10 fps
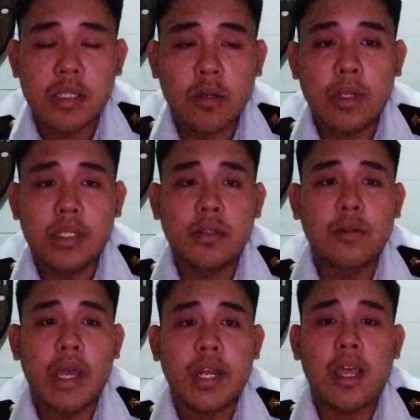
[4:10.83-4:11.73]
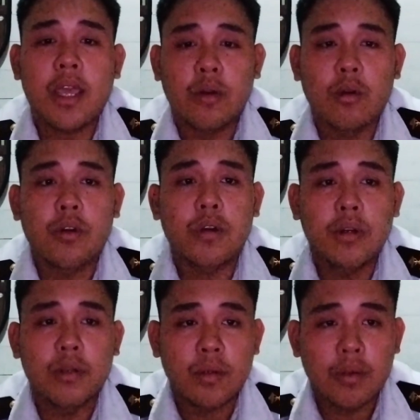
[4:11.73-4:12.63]
is equals to NA or
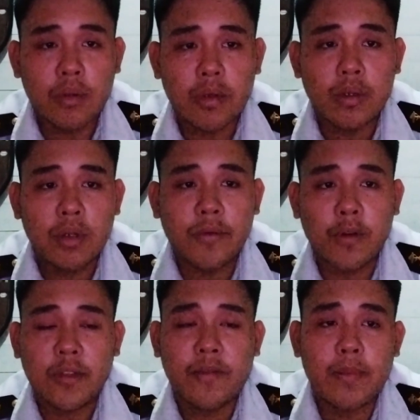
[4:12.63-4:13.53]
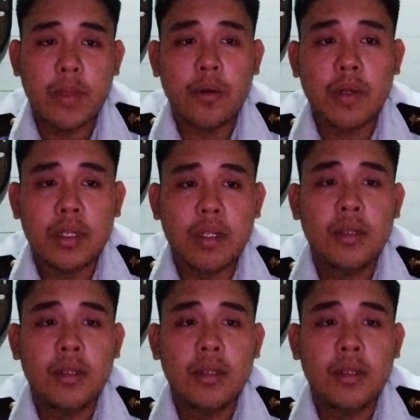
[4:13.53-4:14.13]
45 degree